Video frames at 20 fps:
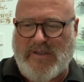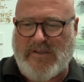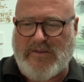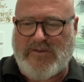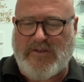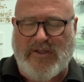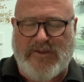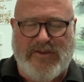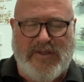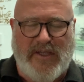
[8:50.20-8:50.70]

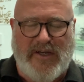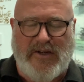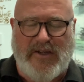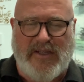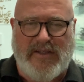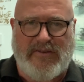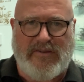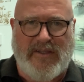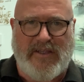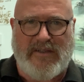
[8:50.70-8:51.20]
Not that I
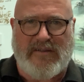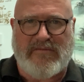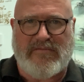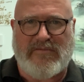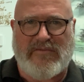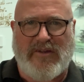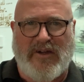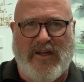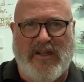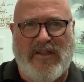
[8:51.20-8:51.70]
think
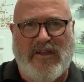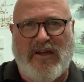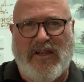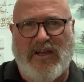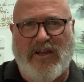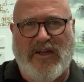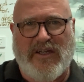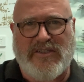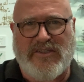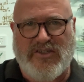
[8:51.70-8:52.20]
I
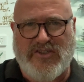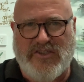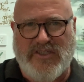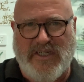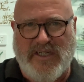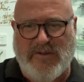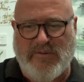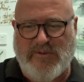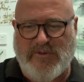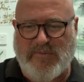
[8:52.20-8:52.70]
like to
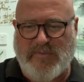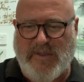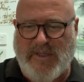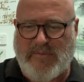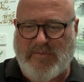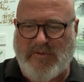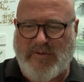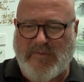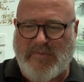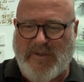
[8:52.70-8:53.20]
share with
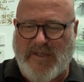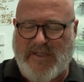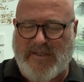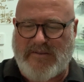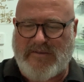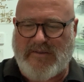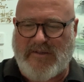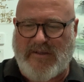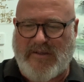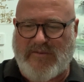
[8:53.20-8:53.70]
people,
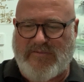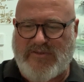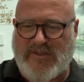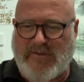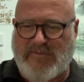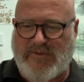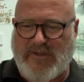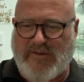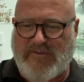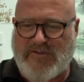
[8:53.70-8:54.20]
but I've
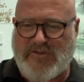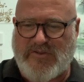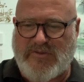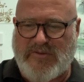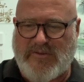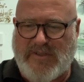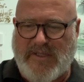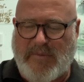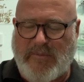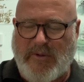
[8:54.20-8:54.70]
sometimes
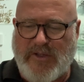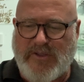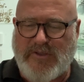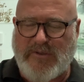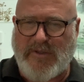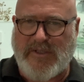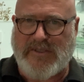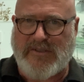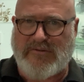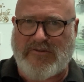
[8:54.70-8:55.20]
thought, am I
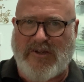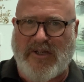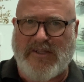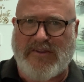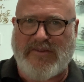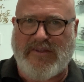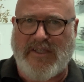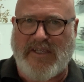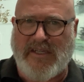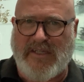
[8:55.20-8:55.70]
doing the right
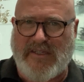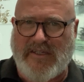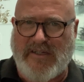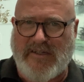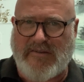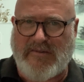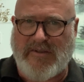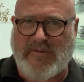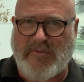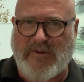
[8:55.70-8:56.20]
thing? You
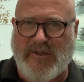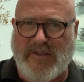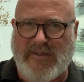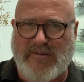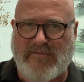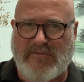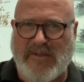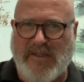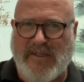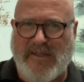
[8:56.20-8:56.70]
know, am I
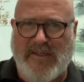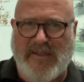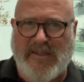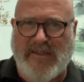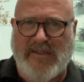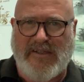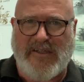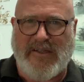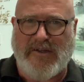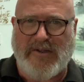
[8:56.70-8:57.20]

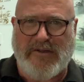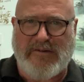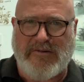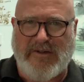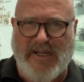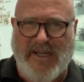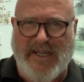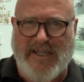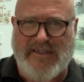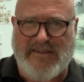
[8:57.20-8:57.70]
going
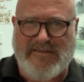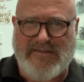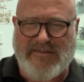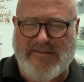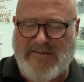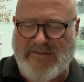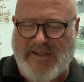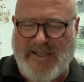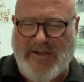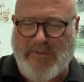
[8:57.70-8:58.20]

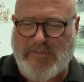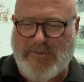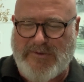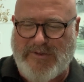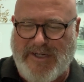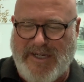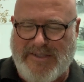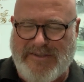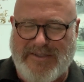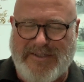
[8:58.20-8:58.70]
to help
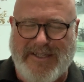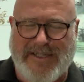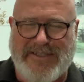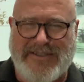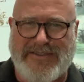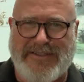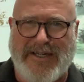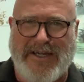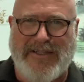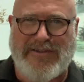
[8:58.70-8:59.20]
create the next
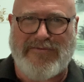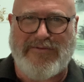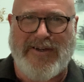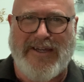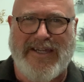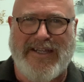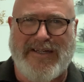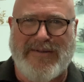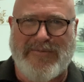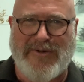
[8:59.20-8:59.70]
Darth
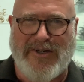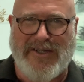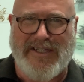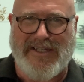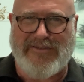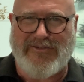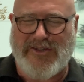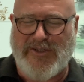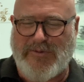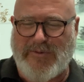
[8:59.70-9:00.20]
Vader by
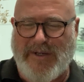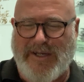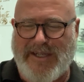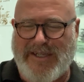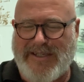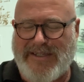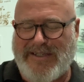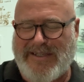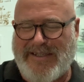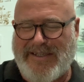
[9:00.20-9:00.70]
giving
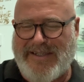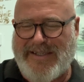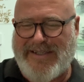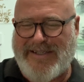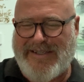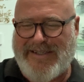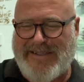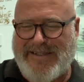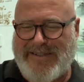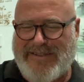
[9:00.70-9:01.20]
away
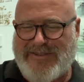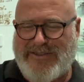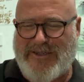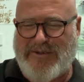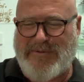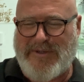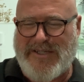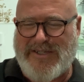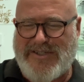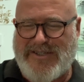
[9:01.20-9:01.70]
too
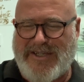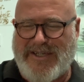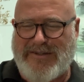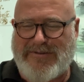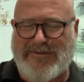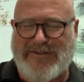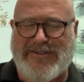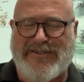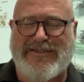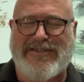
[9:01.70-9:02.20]
many
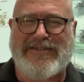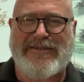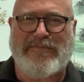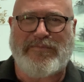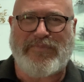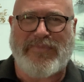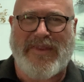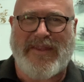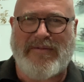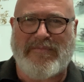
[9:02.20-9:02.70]
secrets?
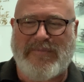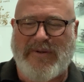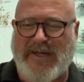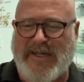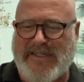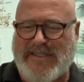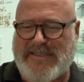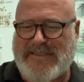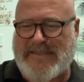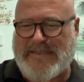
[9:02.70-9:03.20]

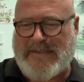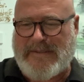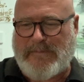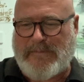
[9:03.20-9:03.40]
But